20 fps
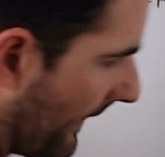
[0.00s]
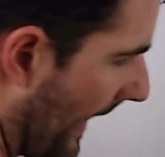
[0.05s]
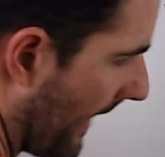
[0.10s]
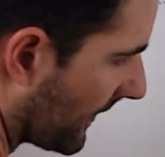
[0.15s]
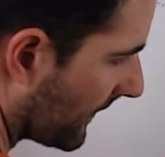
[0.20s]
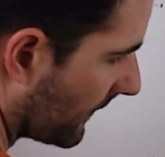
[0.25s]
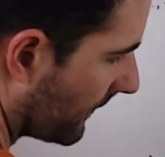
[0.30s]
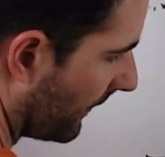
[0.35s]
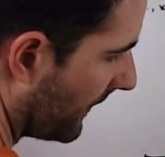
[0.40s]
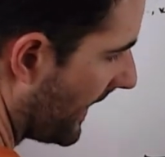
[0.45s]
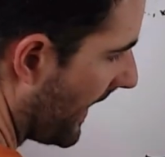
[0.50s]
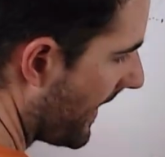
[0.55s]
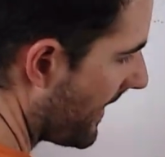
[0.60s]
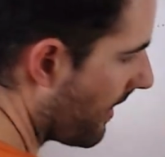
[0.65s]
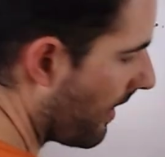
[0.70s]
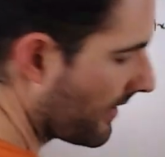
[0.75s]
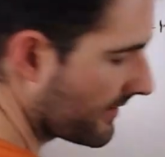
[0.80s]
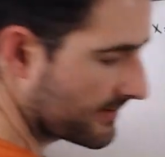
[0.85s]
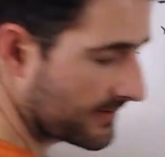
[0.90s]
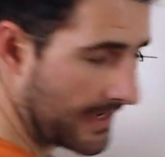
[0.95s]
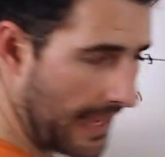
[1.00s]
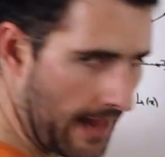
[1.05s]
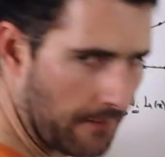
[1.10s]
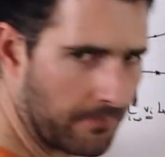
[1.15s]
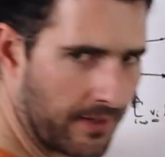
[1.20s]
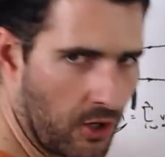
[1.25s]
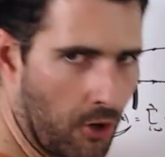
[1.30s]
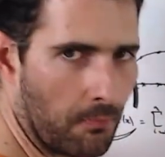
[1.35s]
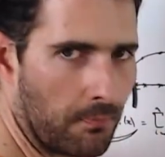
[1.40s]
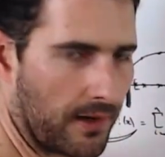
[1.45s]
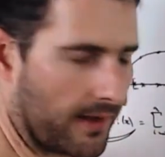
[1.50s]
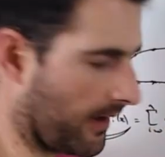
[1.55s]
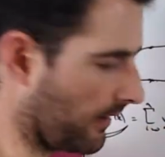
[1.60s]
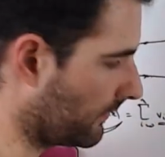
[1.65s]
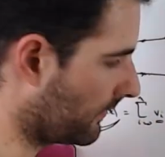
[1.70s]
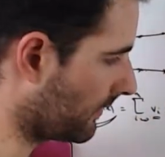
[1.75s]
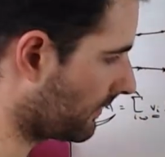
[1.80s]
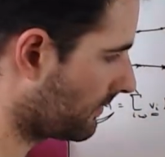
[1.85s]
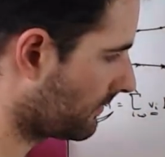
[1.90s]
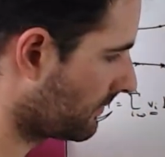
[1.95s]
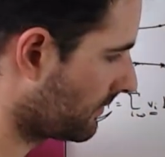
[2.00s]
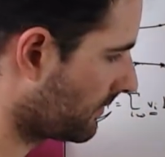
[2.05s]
access to the AIs can be complicated,